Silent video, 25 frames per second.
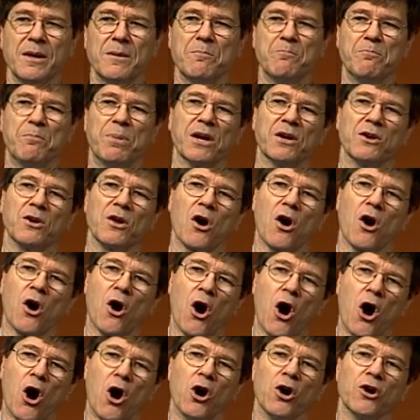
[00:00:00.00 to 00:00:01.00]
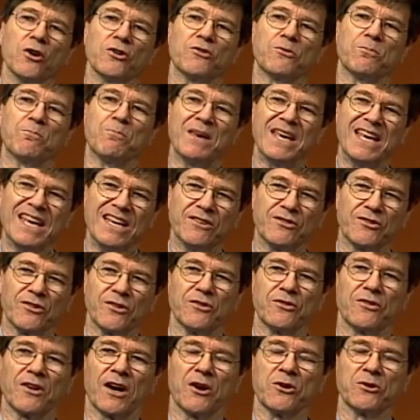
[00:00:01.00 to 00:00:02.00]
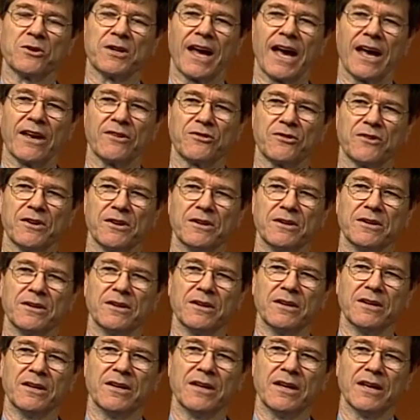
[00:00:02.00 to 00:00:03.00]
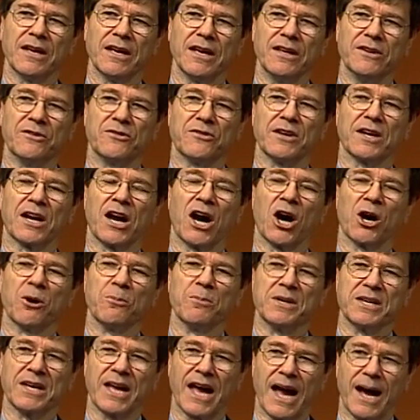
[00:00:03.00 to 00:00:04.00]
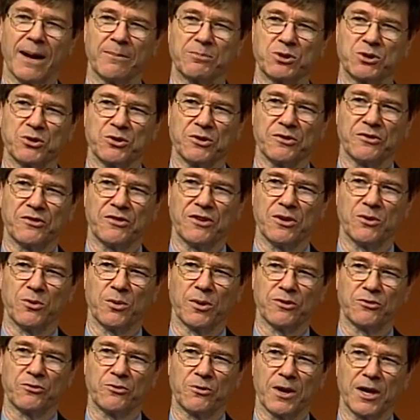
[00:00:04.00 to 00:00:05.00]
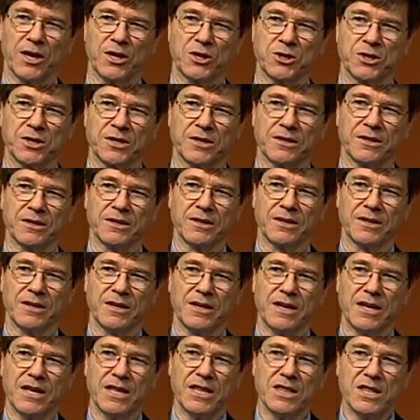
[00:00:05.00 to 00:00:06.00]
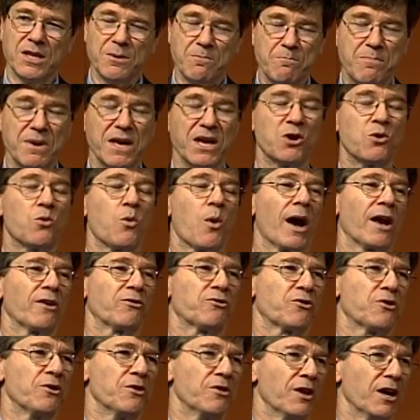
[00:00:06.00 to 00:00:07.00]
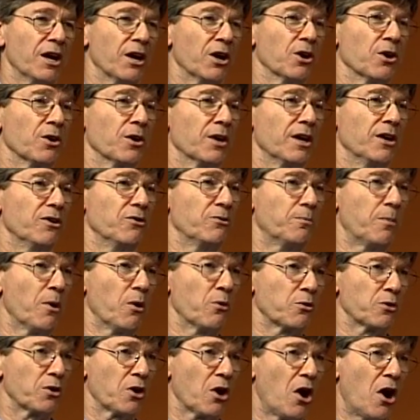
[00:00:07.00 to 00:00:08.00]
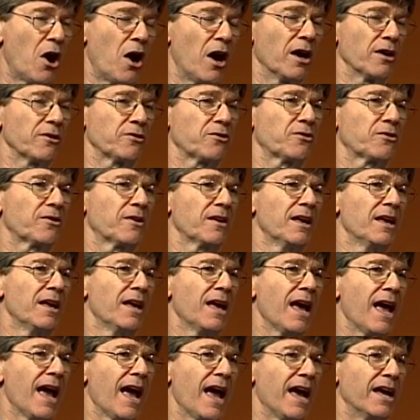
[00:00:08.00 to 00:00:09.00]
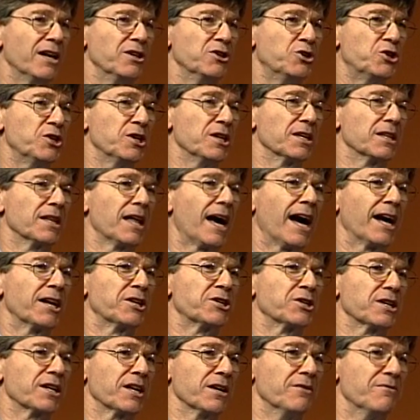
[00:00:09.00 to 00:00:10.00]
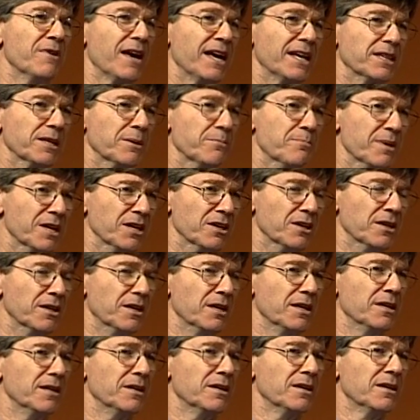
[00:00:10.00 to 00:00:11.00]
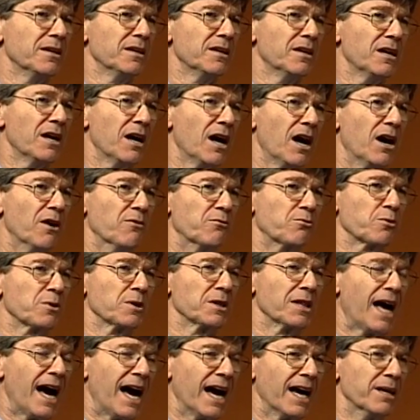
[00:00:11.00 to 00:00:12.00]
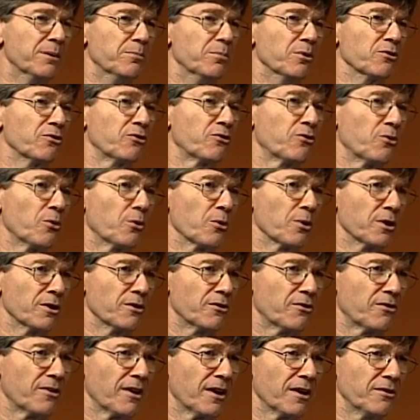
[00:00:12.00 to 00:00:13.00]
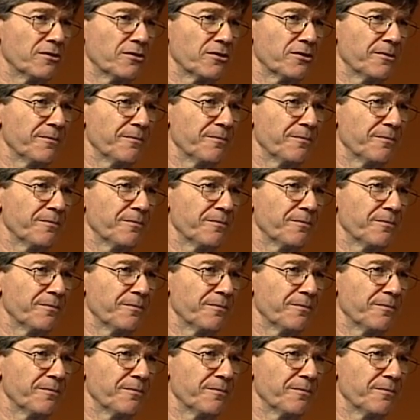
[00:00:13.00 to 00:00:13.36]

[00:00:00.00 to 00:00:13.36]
but all its pieces are tested, is the carbon capture and sequestration. The big question there is both cost and geologic availability of reliable storage sites.